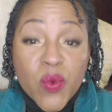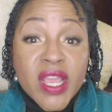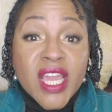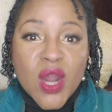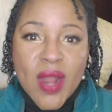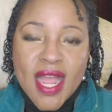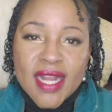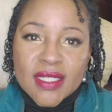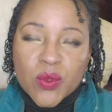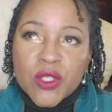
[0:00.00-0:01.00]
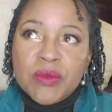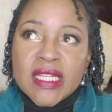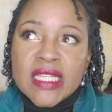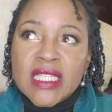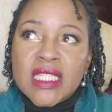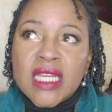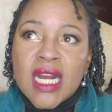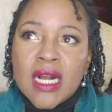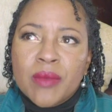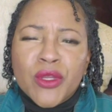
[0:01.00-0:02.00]
RICO Act, which means
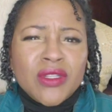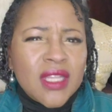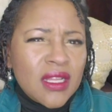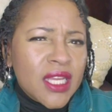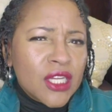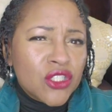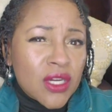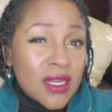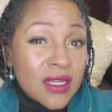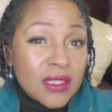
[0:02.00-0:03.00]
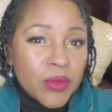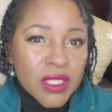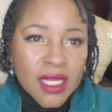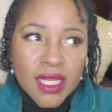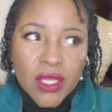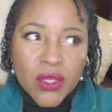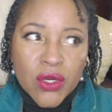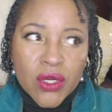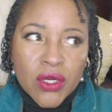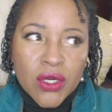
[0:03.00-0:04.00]
you're selling drugs, but like
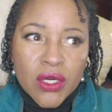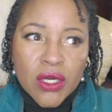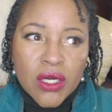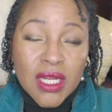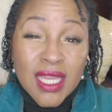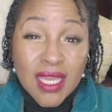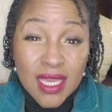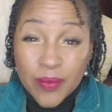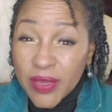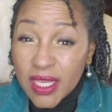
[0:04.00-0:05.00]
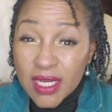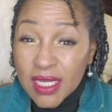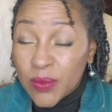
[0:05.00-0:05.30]
you're a kingpin.